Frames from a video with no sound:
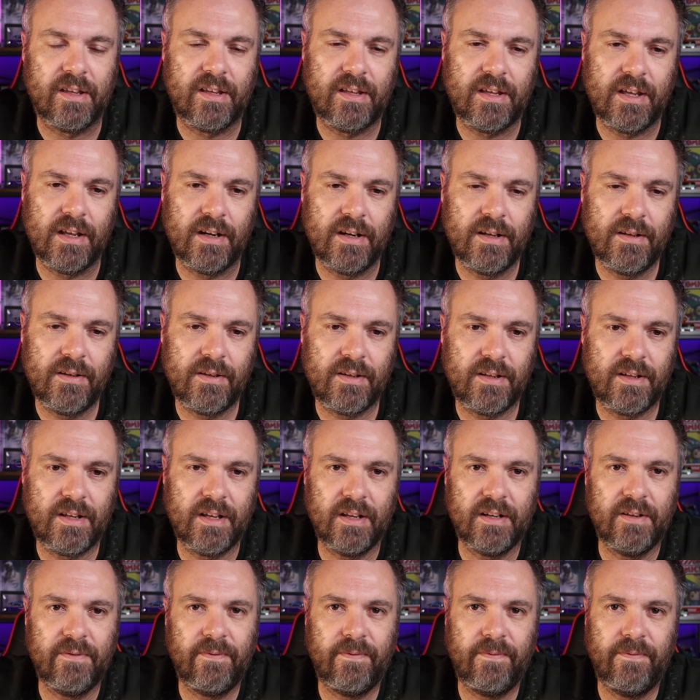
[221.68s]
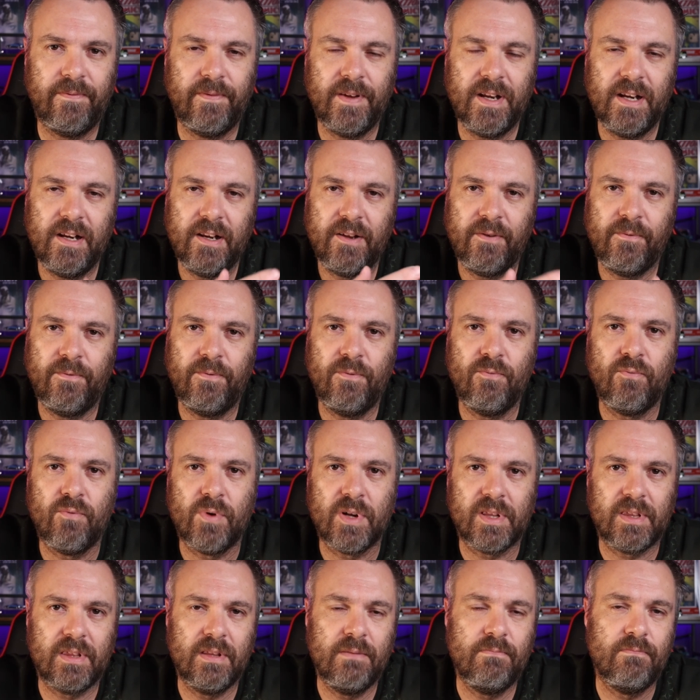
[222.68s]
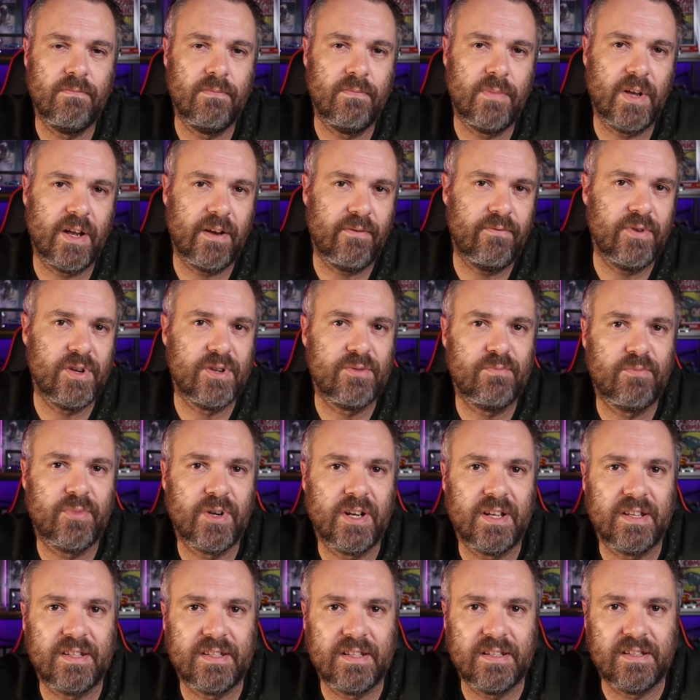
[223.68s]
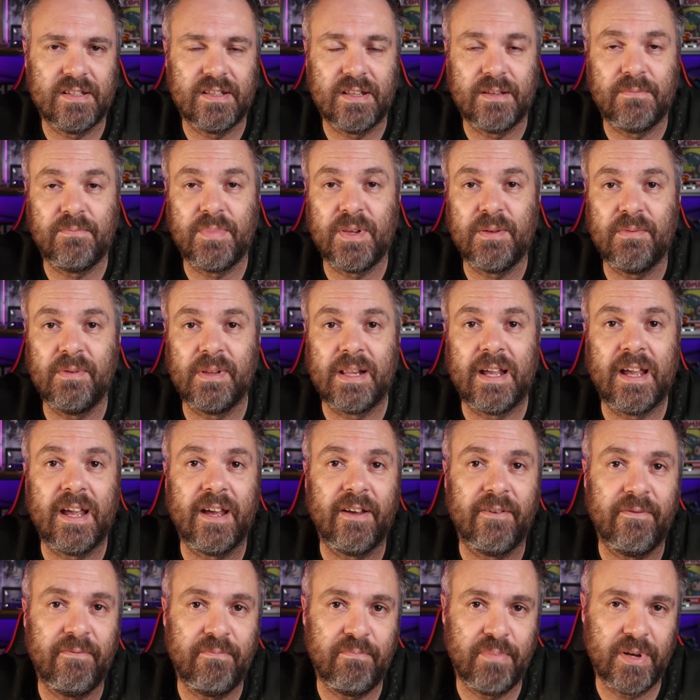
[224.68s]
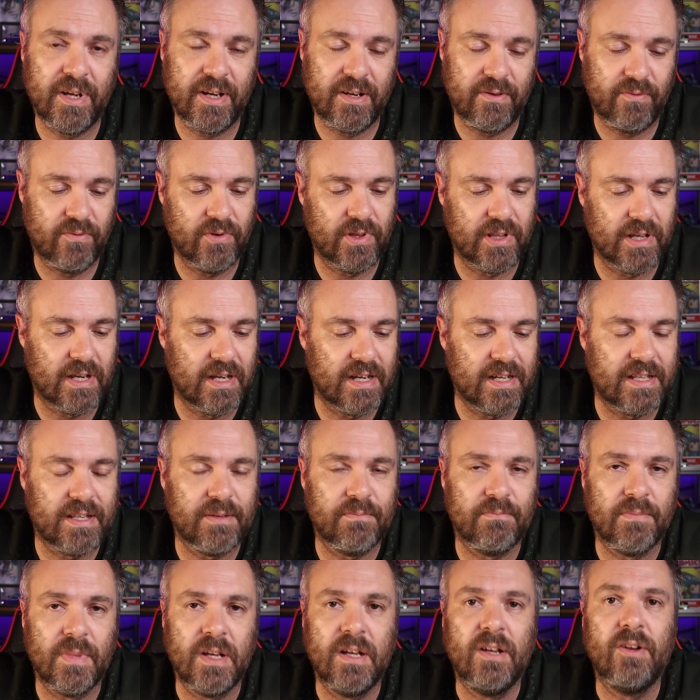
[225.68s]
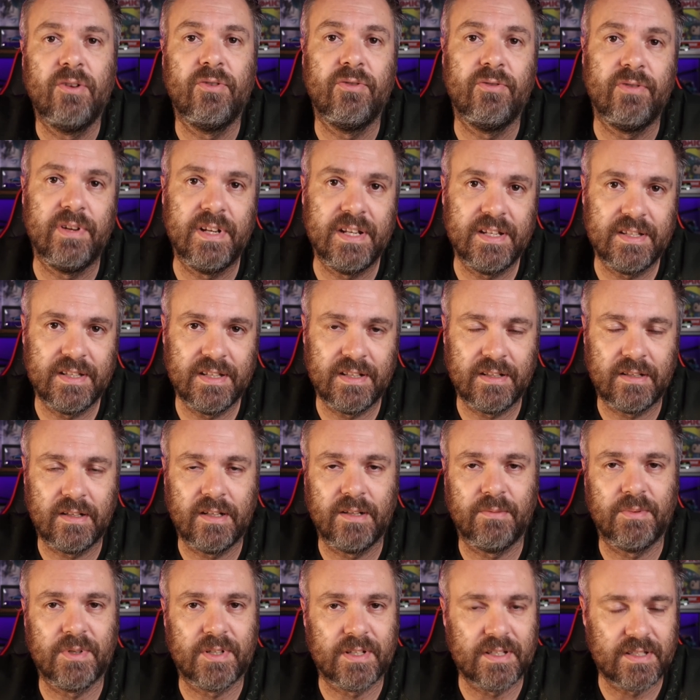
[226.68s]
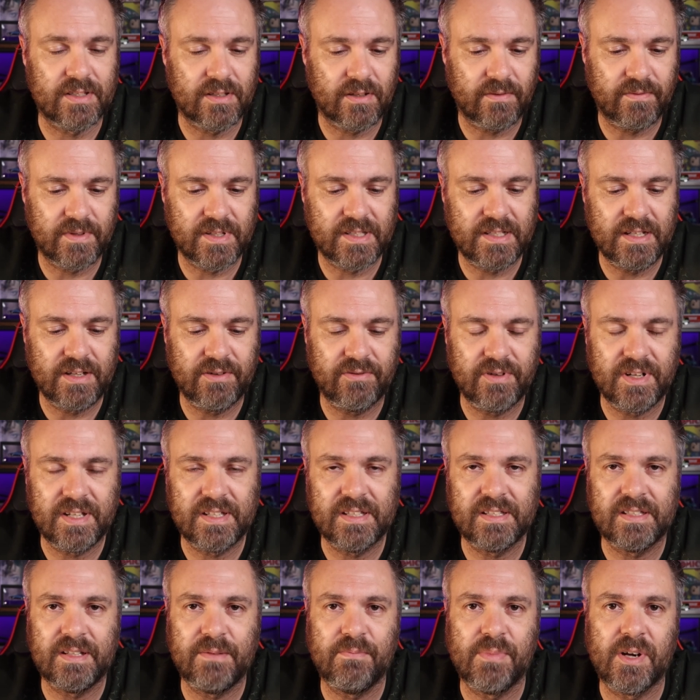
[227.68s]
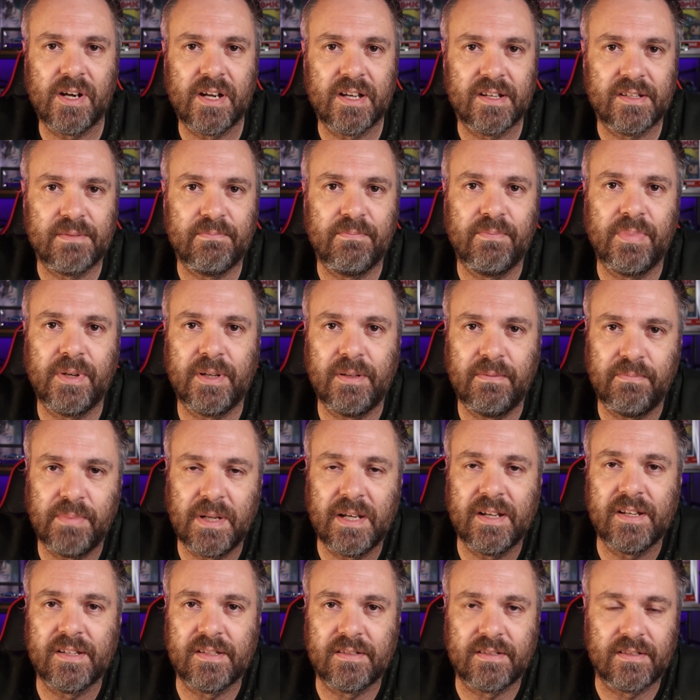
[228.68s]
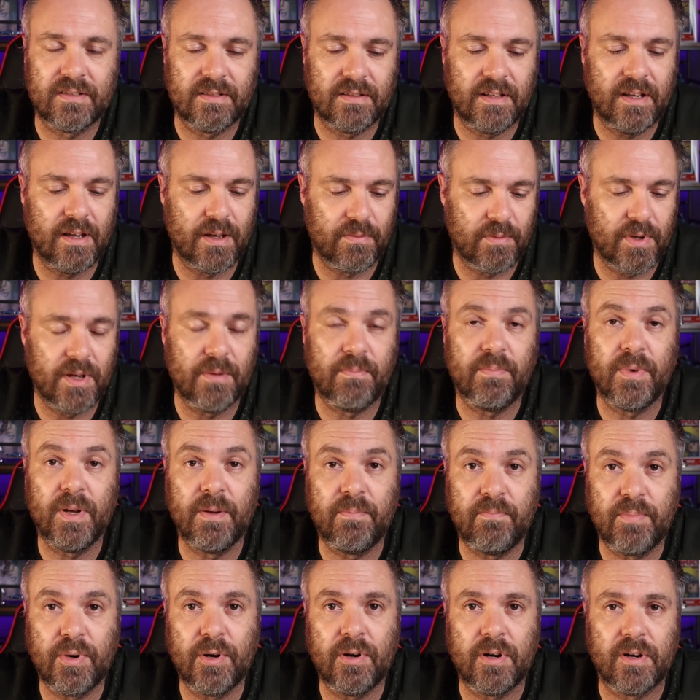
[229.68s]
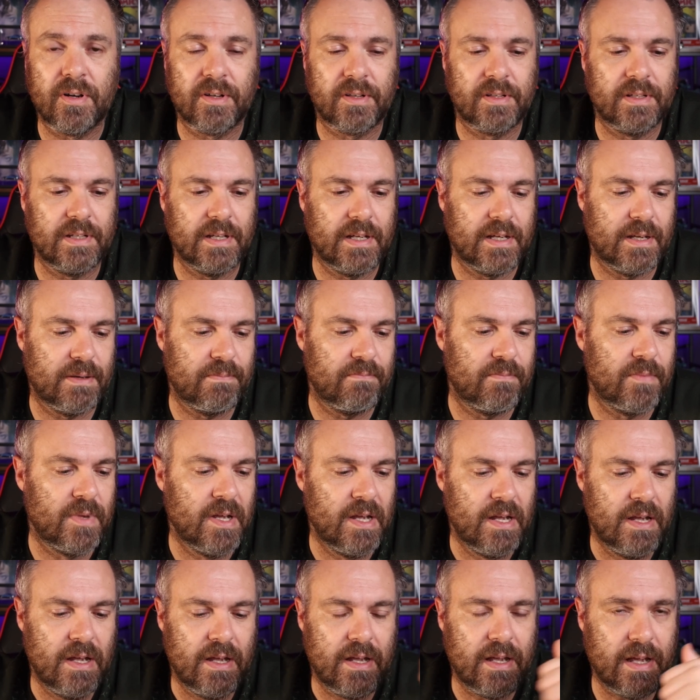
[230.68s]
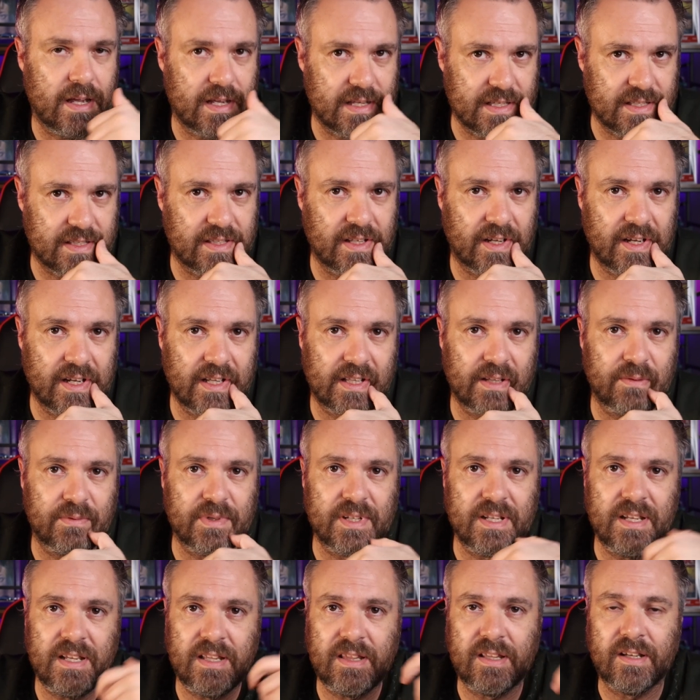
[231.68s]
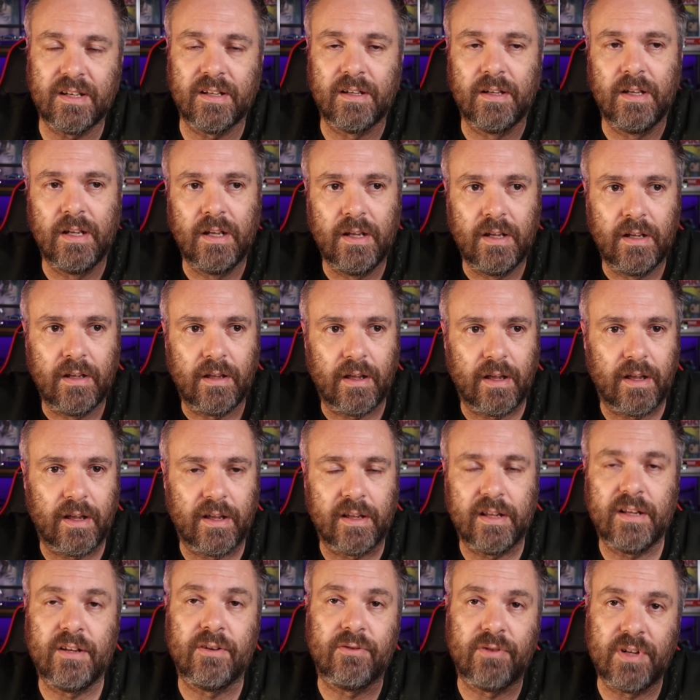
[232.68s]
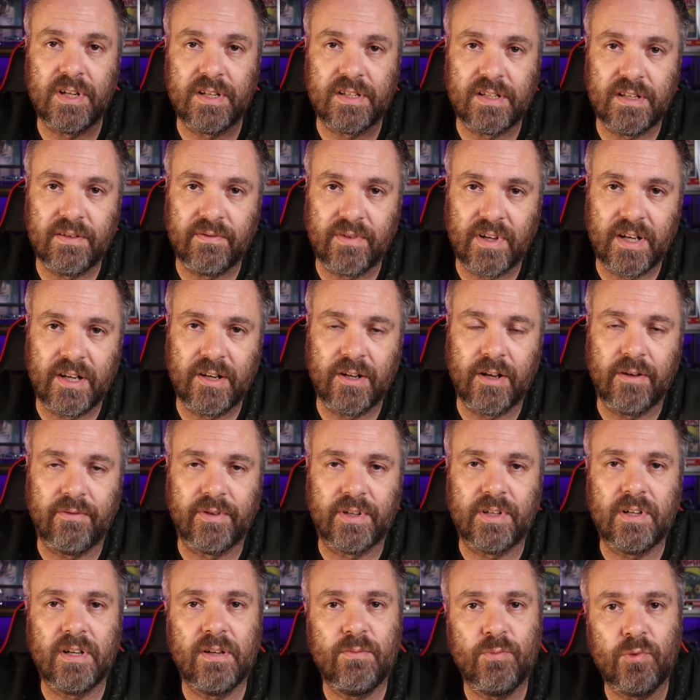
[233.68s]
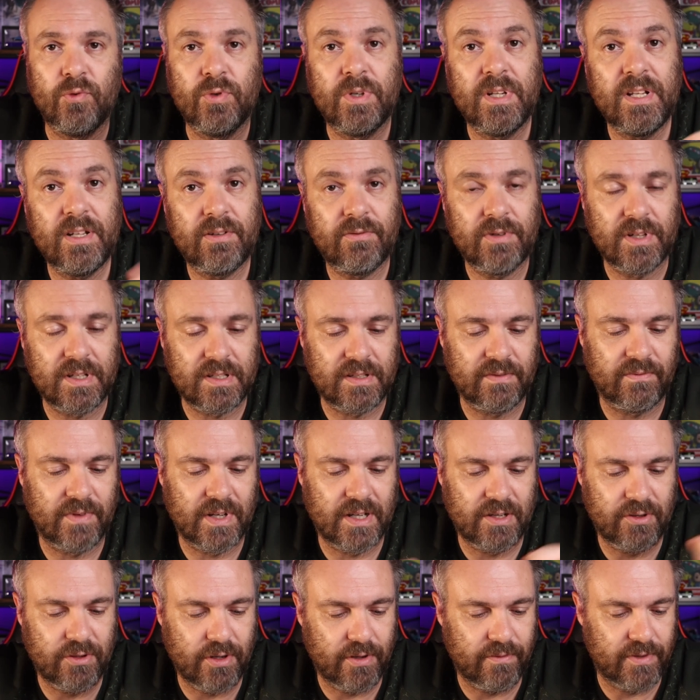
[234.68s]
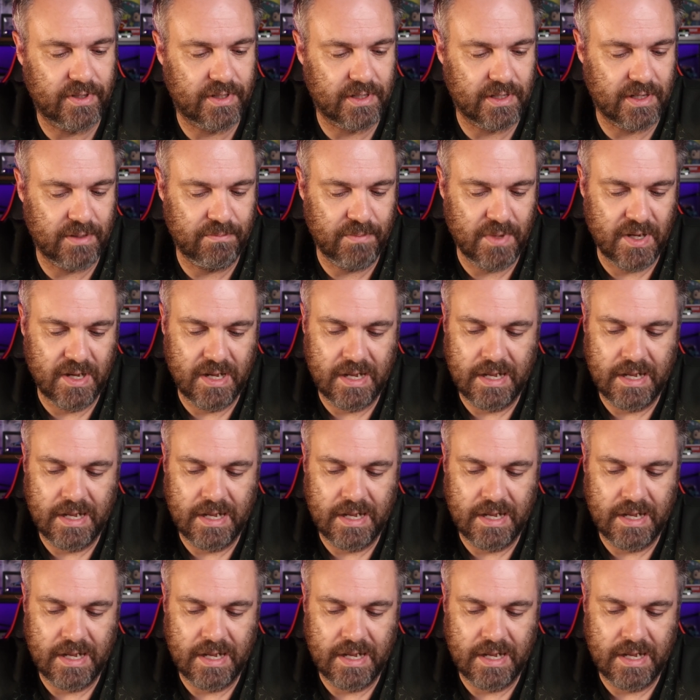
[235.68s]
get a get a feeling for what the average price is that people have paid for the item recently, because obviously recency bias plays a, a, a part um, as items either uh, increase in value over time or decrease in value over time.